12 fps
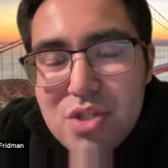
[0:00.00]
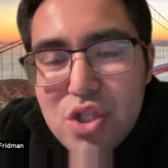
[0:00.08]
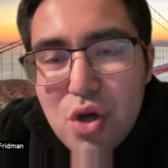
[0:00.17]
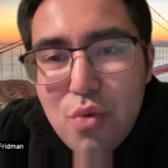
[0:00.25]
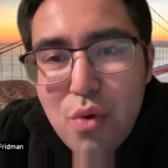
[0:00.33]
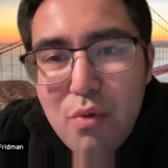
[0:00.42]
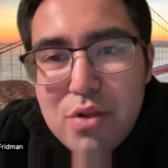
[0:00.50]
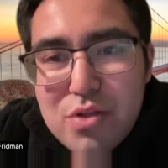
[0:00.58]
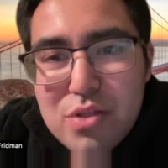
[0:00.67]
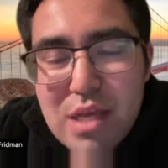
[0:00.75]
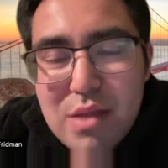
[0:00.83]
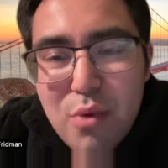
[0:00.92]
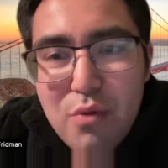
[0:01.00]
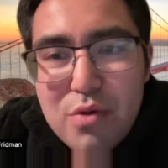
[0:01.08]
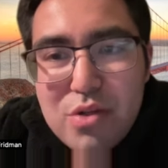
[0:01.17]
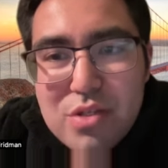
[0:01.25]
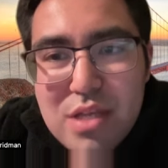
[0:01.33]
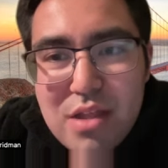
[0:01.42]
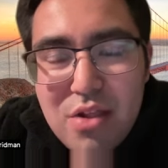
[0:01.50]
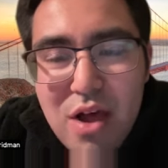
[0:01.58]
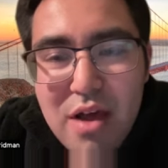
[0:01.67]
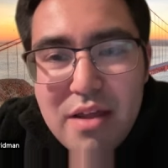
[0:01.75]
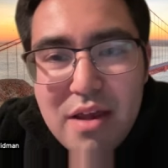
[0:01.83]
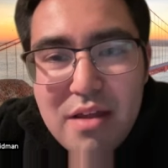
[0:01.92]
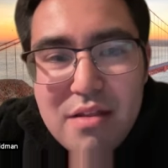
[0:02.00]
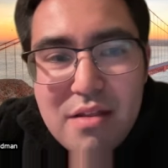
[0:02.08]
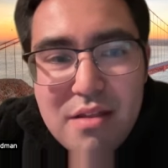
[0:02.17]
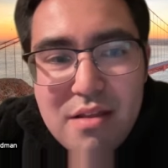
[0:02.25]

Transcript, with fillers: So what would um, you set, what would you set the line at?